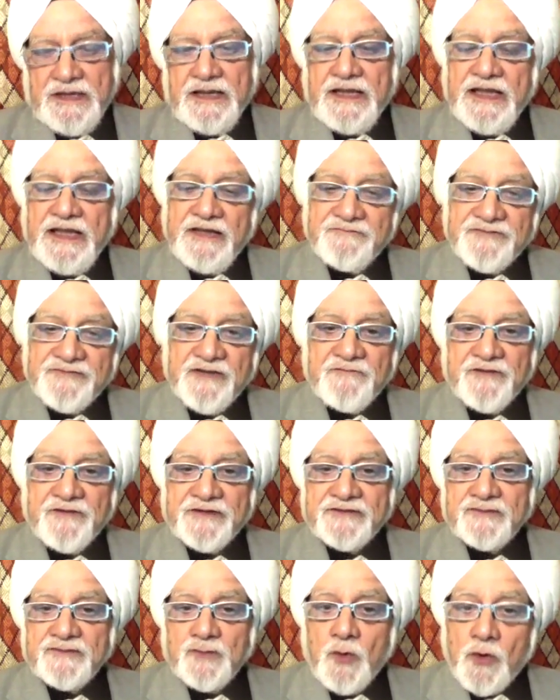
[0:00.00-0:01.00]
If there
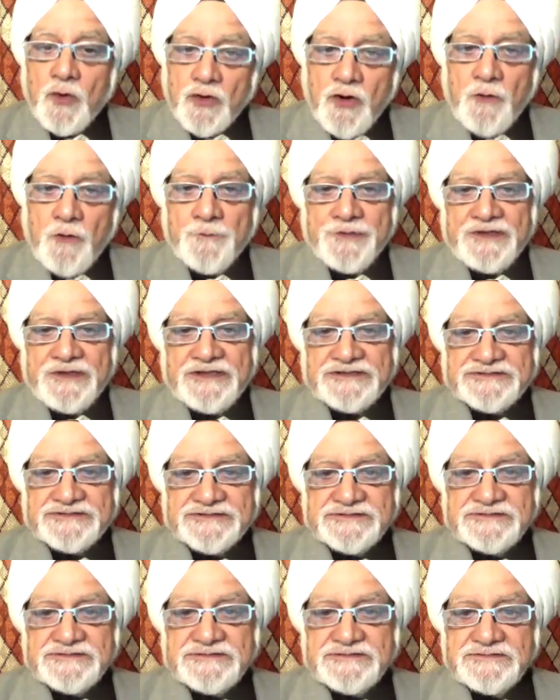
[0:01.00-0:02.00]
was no
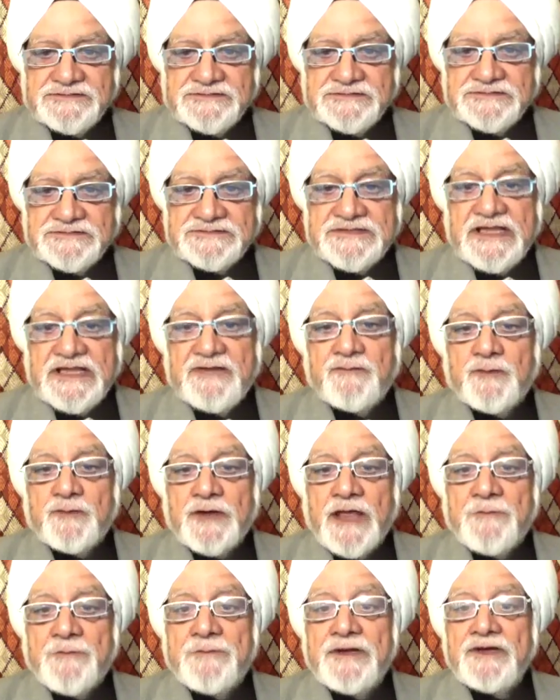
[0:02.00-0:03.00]
competition, there would
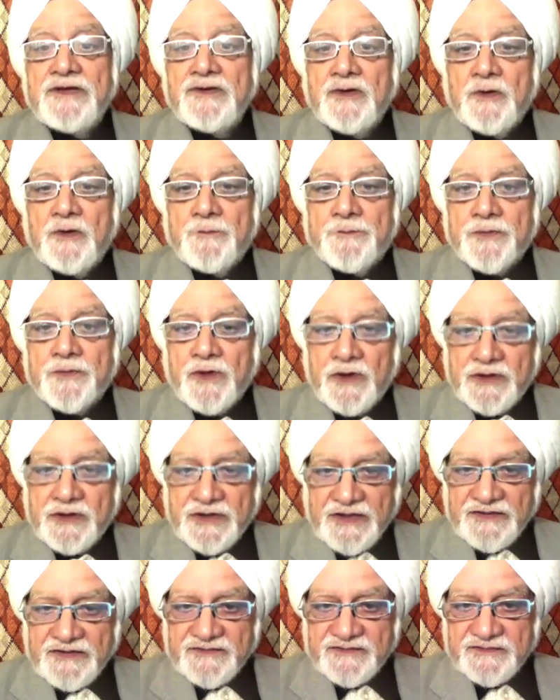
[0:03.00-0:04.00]
have been no
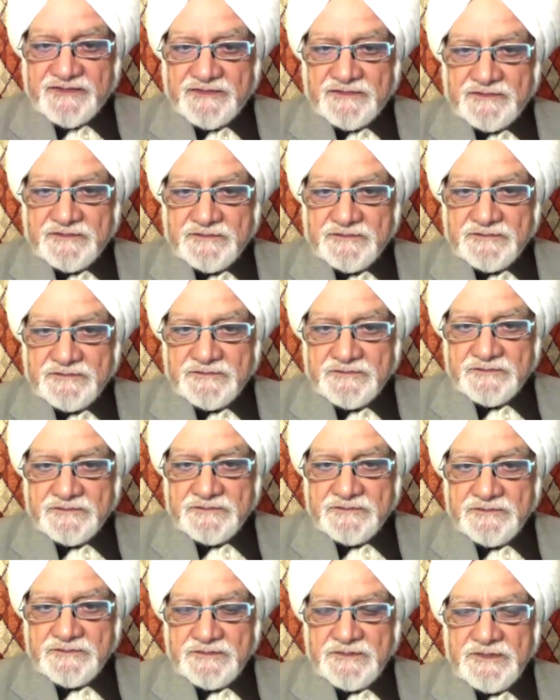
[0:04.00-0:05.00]
progress.
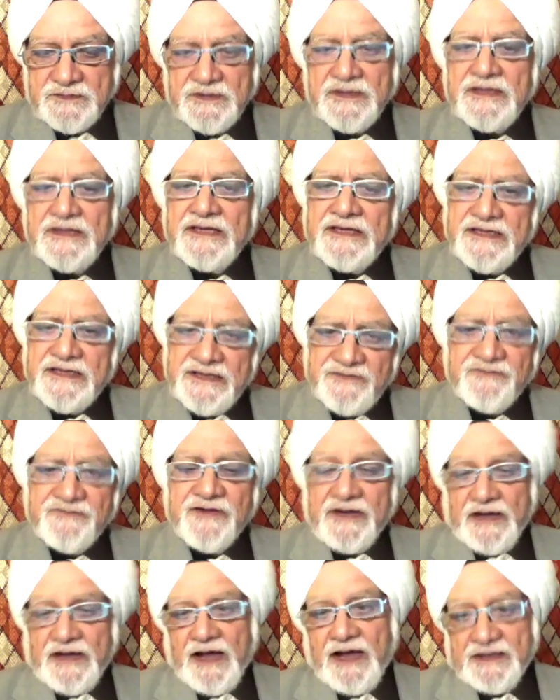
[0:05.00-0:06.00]
Even
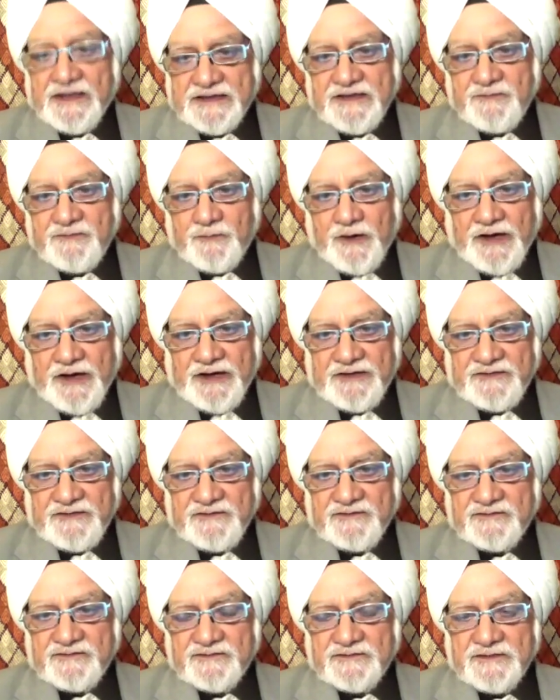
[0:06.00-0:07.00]

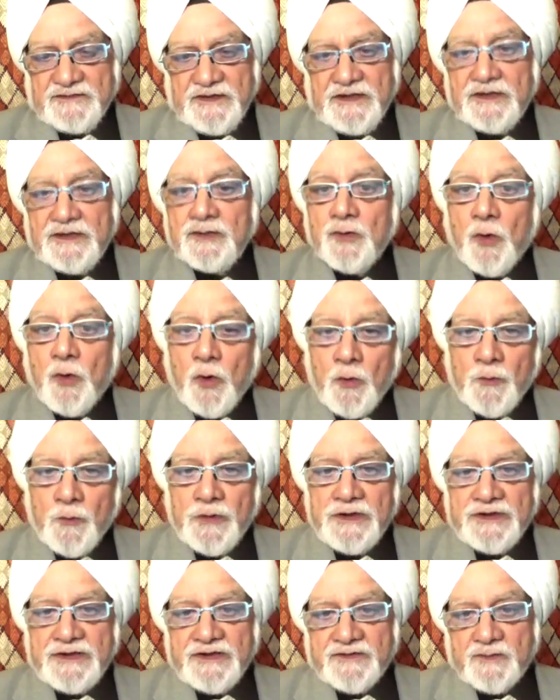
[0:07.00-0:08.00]
otherwise, in
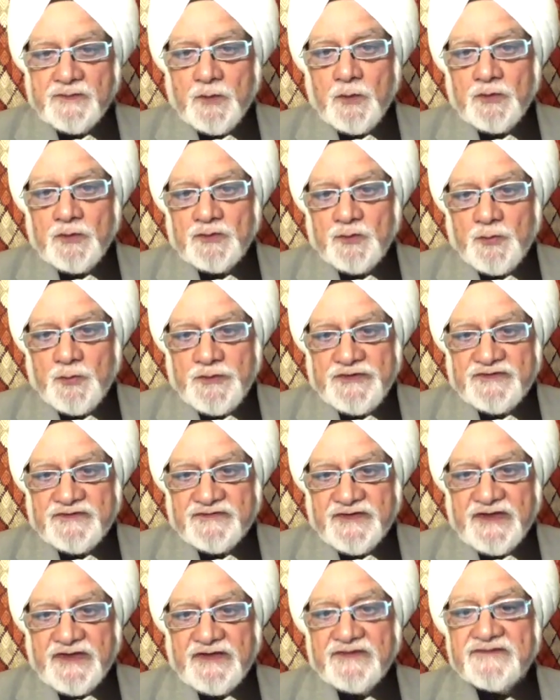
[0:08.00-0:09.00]
normal discourse, we
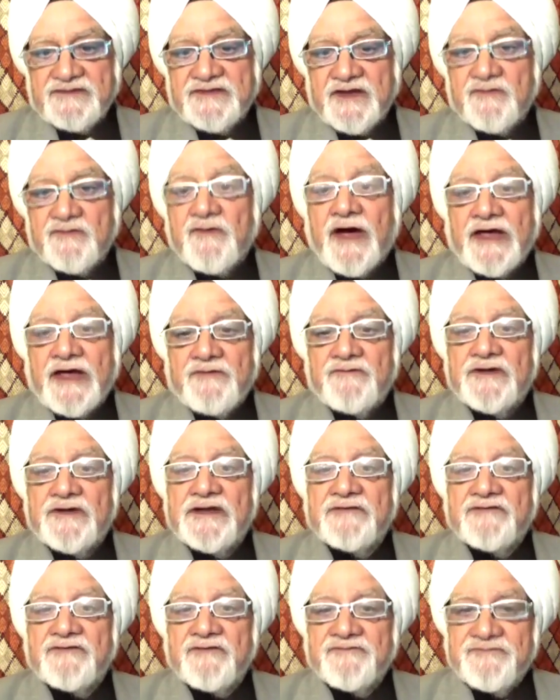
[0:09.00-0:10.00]
say survival
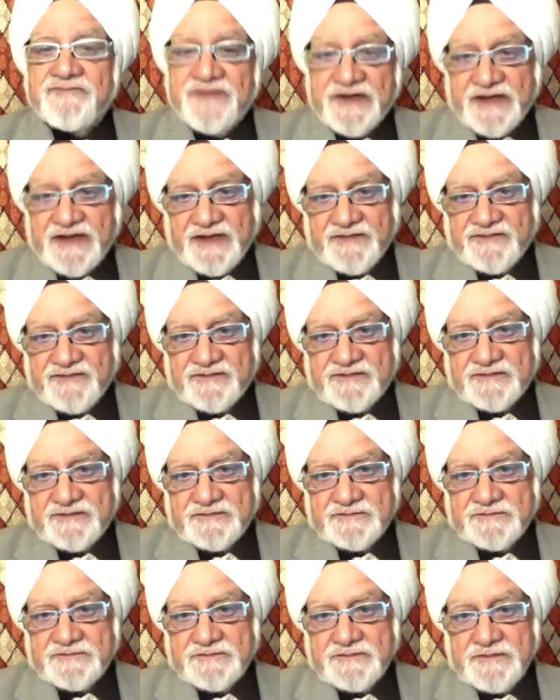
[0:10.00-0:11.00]
of the fittest.
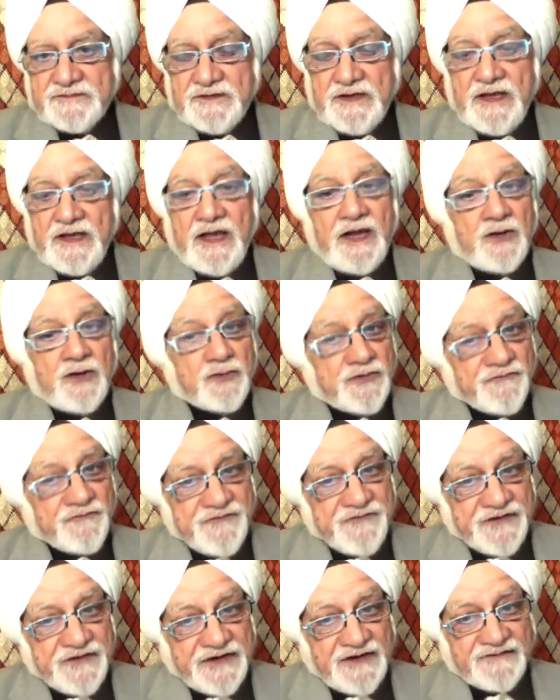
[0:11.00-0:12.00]
Now, the
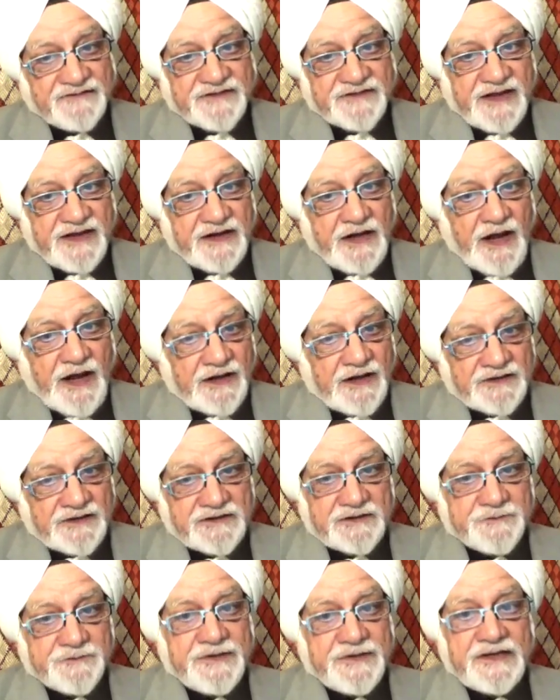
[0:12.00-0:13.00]
fittest can
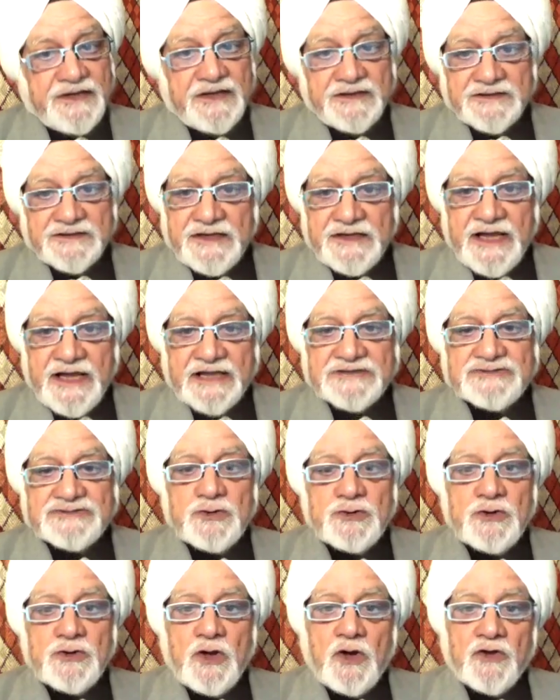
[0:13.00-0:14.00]
either be
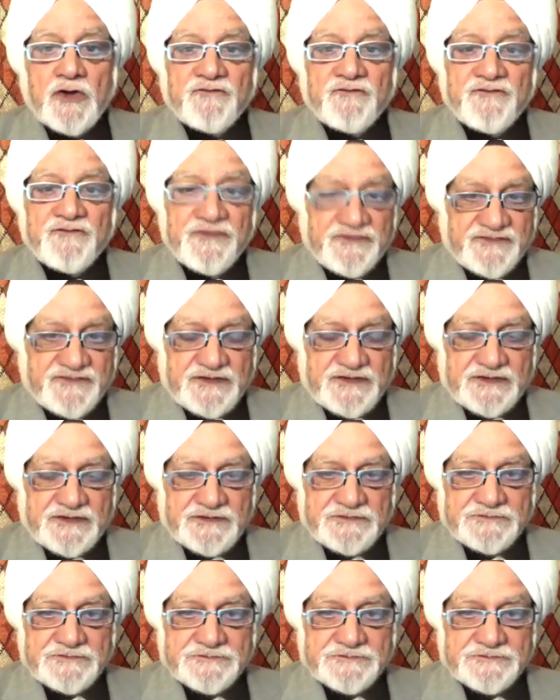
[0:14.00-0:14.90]
intellectual or physical.